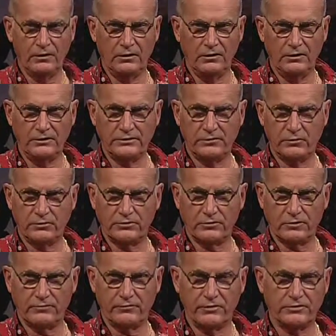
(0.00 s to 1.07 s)
And these
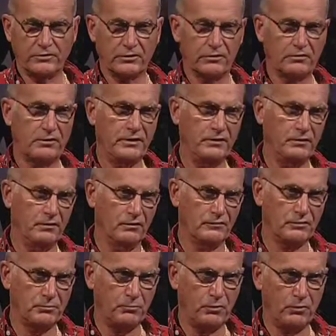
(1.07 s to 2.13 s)
folks offer us a great deal
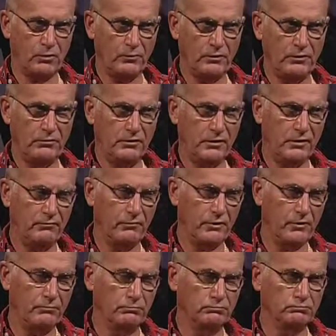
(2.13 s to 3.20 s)
of support. We do have
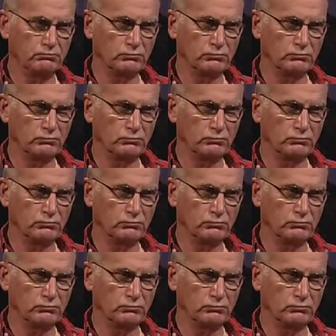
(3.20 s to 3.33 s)
a,